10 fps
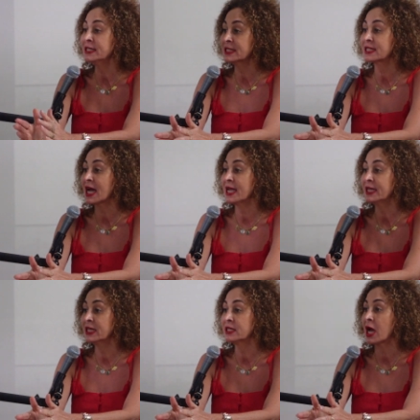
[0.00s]

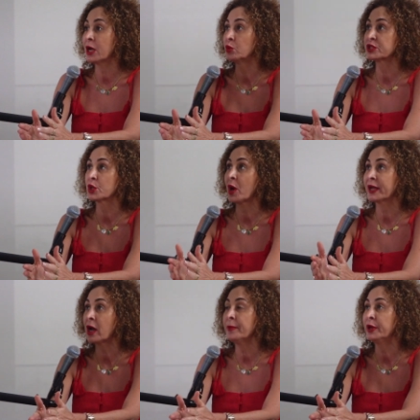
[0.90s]
decided I was. So I
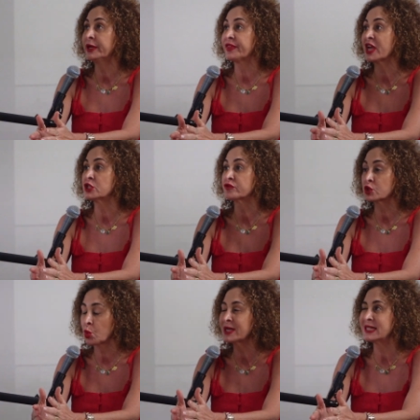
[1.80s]
got married at the age of
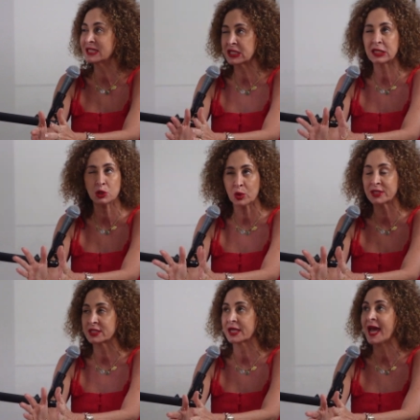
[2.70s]
26,
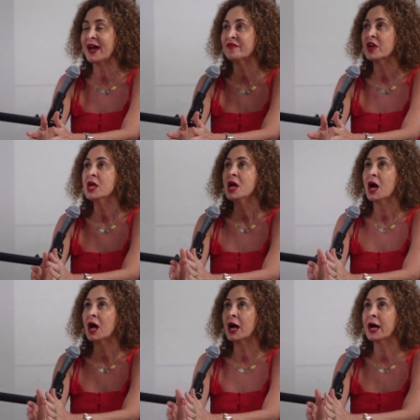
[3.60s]
26 and a half.
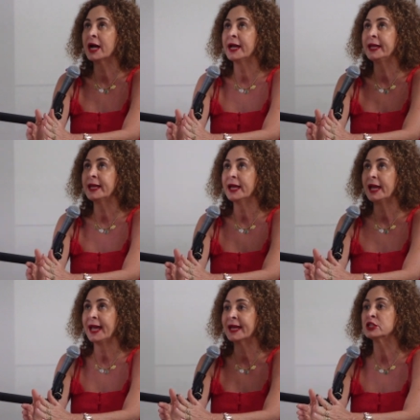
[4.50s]
I
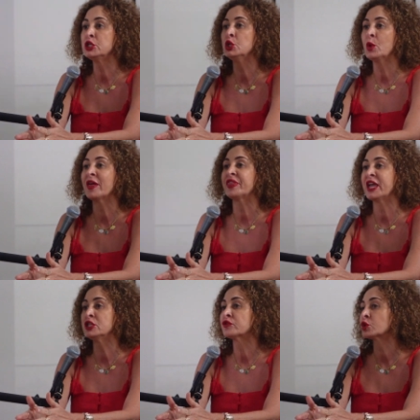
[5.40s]
had you at
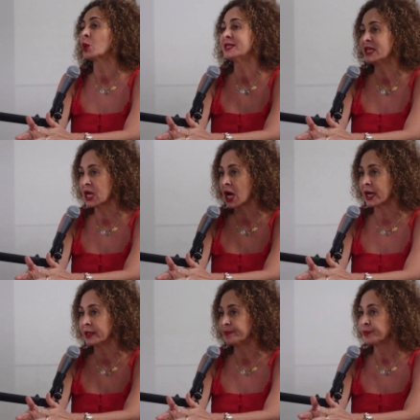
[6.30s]
the age of
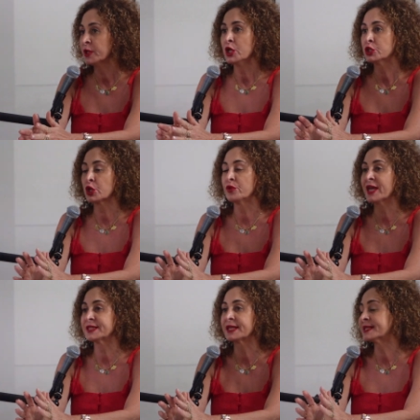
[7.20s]
29. So
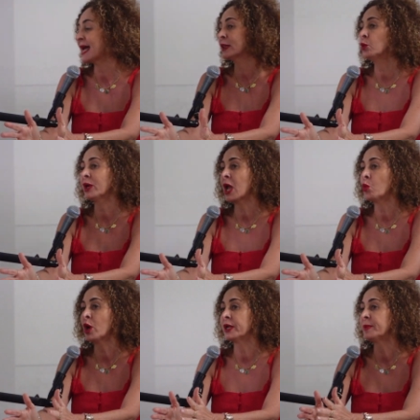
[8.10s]
that's exactly what I
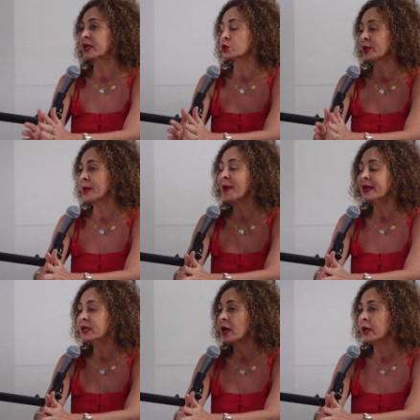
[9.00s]
wanted because when I
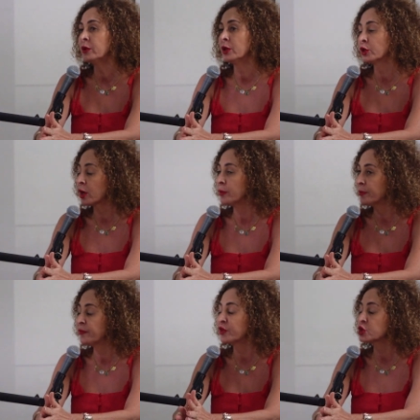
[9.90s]
met and I got
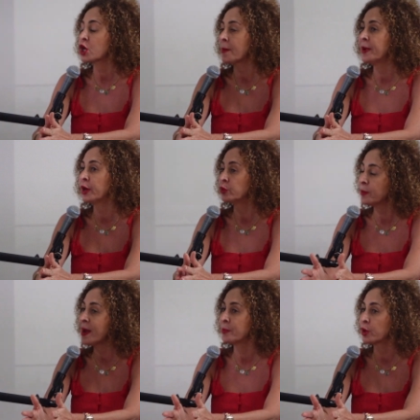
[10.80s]
first got married,
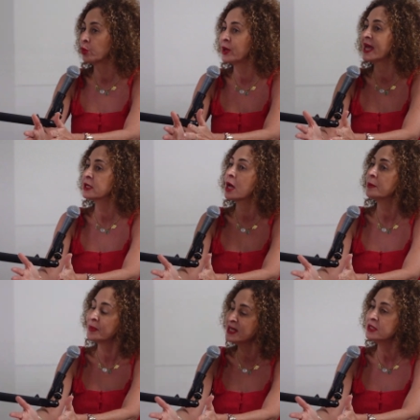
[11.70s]
remember, we had
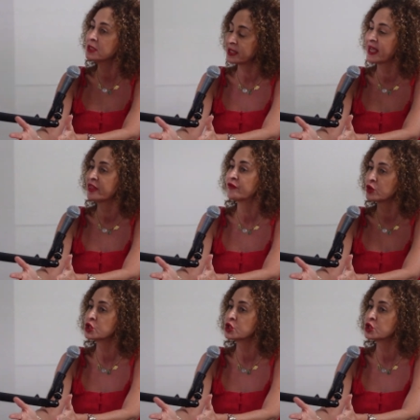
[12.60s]
not been together for